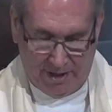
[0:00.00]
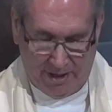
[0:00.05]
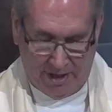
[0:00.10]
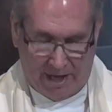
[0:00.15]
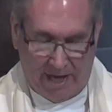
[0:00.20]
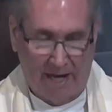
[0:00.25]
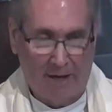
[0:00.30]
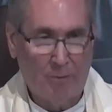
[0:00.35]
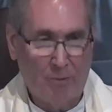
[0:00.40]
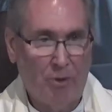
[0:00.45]

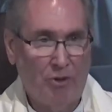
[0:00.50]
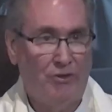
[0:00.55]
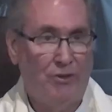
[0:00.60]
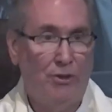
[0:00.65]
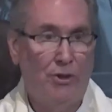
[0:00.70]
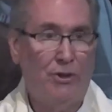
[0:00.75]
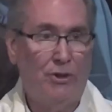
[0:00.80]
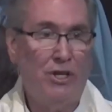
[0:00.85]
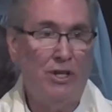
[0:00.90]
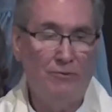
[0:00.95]
I was
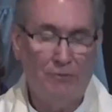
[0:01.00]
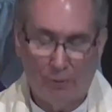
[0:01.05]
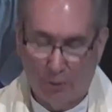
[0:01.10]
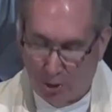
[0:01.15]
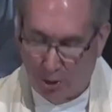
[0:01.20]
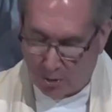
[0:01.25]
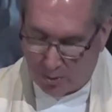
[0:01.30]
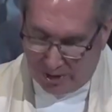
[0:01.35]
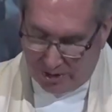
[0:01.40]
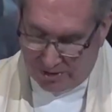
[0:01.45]
looking
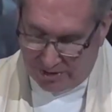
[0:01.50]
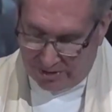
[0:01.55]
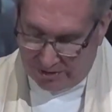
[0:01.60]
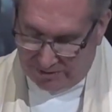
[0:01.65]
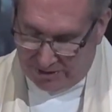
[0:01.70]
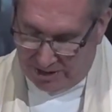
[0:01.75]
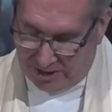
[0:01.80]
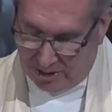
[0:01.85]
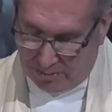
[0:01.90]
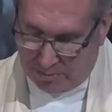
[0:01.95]
forward to
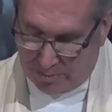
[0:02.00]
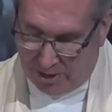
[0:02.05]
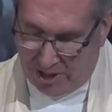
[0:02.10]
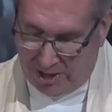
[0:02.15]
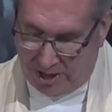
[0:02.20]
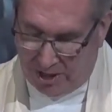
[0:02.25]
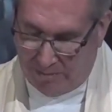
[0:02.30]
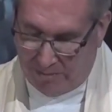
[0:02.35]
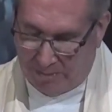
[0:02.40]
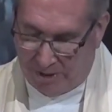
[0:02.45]

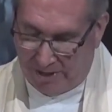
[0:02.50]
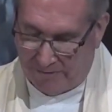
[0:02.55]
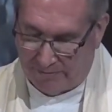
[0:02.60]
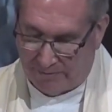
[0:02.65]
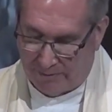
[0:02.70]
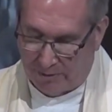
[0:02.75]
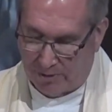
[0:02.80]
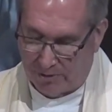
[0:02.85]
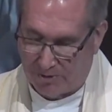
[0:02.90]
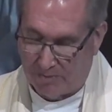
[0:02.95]
celebrating my
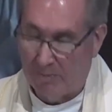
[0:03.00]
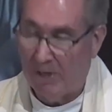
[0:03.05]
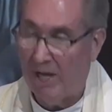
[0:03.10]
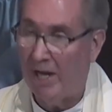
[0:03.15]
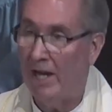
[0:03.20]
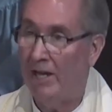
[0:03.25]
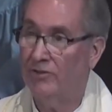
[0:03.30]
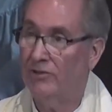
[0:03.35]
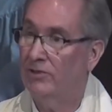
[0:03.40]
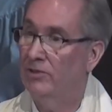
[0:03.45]
first
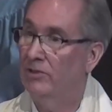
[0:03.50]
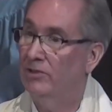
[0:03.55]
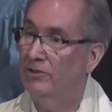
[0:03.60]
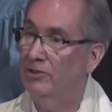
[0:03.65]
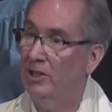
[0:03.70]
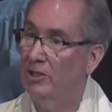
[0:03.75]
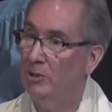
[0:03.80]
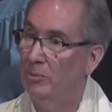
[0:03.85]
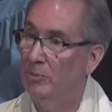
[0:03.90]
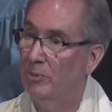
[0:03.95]
Mass, to
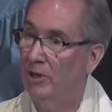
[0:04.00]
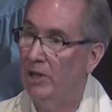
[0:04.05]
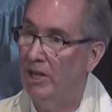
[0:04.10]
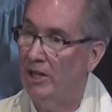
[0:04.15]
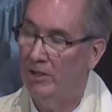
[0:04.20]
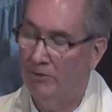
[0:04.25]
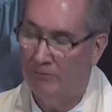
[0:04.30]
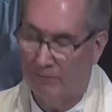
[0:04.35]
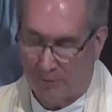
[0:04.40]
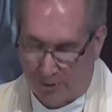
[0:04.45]

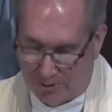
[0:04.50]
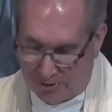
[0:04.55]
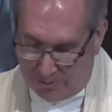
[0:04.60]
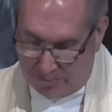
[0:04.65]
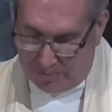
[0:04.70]
celebrating first